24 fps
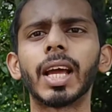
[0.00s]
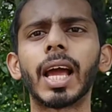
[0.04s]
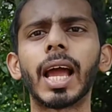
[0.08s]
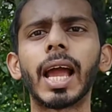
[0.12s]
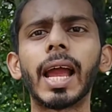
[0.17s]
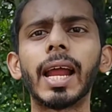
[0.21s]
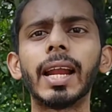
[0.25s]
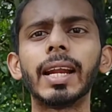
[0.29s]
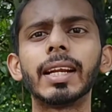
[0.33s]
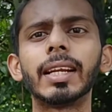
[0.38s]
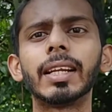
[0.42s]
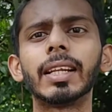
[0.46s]

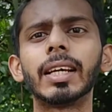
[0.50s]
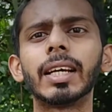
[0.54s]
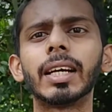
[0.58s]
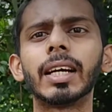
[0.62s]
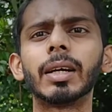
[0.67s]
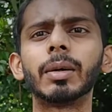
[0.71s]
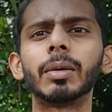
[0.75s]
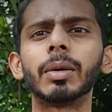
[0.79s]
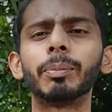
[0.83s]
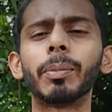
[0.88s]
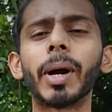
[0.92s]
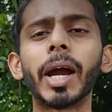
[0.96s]
and
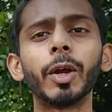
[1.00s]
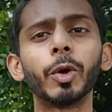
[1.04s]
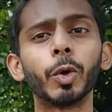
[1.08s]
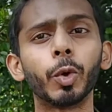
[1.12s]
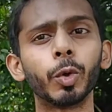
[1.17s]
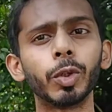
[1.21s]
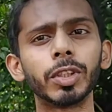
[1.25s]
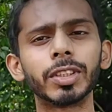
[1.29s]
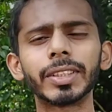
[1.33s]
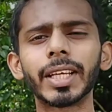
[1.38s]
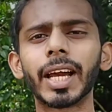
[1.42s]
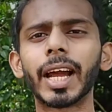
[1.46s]
by
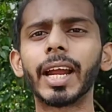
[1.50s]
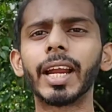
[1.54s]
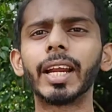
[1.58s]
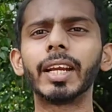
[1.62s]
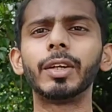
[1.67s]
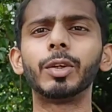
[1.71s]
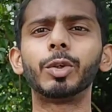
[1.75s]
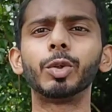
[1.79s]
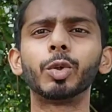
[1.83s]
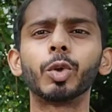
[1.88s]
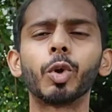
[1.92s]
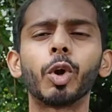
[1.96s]
oats I
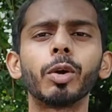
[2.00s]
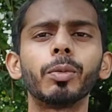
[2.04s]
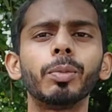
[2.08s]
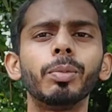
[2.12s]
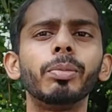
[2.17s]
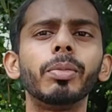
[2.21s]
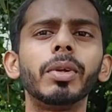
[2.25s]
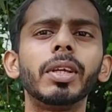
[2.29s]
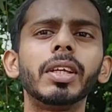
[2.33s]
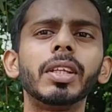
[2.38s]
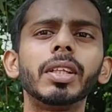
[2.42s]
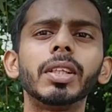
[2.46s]
do not
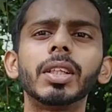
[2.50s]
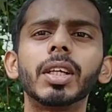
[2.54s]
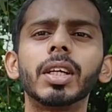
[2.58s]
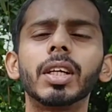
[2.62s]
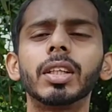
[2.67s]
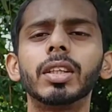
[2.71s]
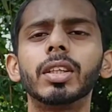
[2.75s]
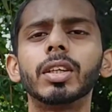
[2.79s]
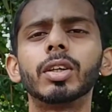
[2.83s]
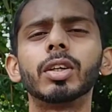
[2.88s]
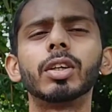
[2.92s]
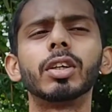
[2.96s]
mean
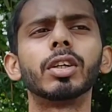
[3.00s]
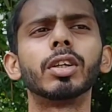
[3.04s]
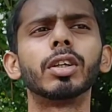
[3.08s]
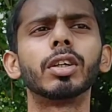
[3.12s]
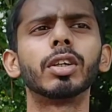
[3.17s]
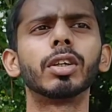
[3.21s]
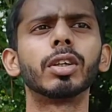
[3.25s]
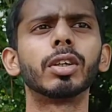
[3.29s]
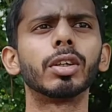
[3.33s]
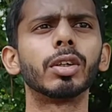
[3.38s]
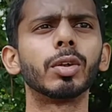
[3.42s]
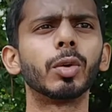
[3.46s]

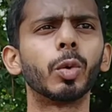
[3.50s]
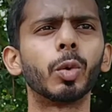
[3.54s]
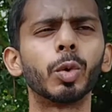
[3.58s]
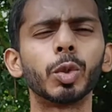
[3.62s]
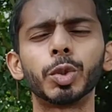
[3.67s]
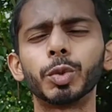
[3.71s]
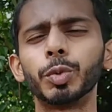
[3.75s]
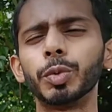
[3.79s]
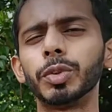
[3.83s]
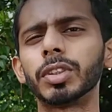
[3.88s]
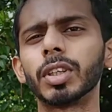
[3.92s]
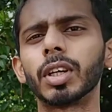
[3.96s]
the
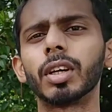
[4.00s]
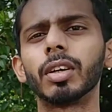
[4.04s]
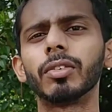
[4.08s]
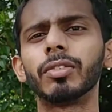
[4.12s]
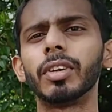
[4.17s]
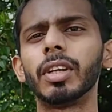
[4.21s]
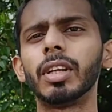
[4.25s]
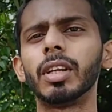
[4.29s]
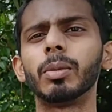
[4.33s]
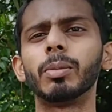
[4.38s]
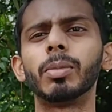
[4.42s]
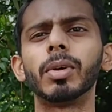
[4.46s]
oats which are
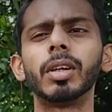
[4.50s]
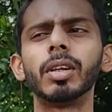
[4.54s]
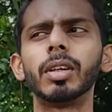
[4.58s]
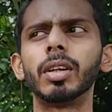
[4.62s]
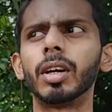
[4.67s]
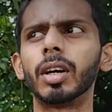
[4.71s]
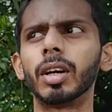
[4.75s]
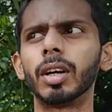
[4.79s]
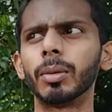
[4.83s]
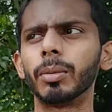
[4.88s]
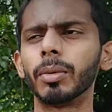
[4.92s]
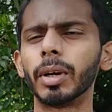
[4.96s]

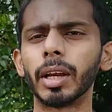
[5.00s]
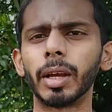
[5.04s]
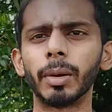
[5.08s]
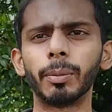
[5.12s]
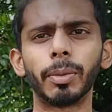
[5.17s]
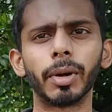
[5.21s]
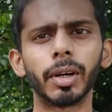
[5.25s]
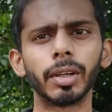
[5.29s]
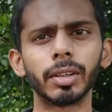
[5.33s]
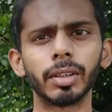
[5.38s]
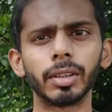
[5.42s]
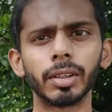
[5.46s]
available
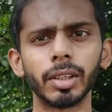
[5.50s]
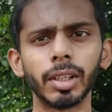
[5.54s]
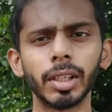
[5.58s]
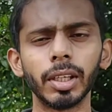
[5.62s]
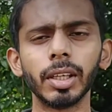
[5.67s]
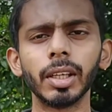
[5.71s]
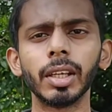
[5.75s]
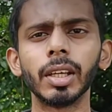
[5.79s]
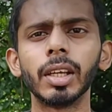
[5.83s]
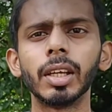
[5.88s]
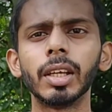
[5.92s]
abundantly,